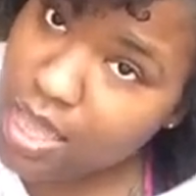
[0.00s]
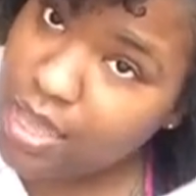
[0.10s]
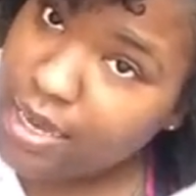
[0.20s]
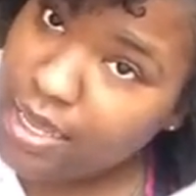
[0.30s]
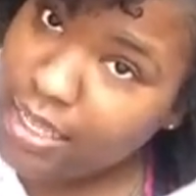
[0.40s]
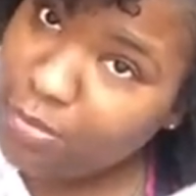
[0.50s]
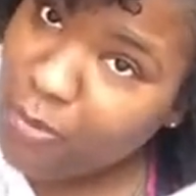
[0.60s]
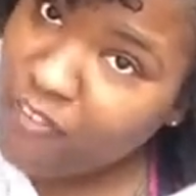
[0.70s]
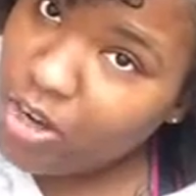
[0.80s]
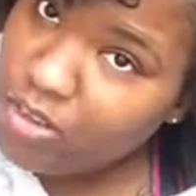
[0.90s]
And it is
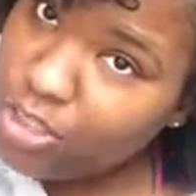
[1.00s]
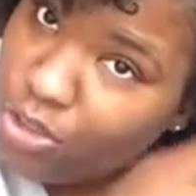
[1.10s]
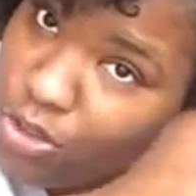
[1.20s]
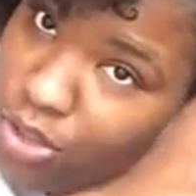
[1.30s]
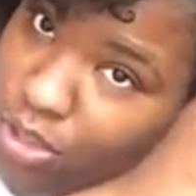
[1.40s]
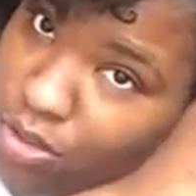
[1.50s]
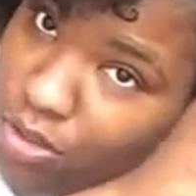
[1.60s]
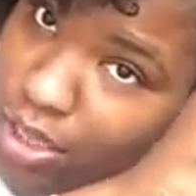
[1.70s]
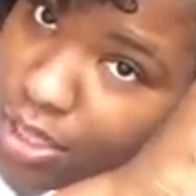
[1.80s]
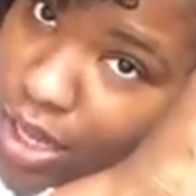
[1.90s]
preferred that you do this on
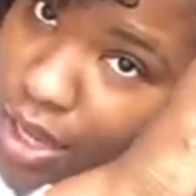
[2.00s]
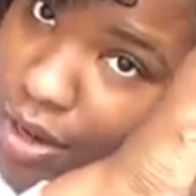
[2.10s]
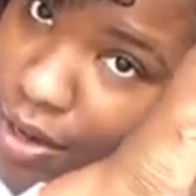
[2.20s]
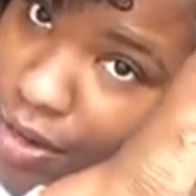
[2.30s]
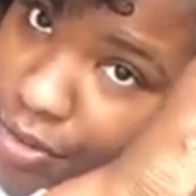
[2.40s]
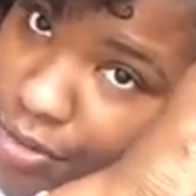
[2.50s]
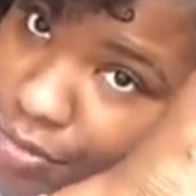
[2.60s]
clean hair.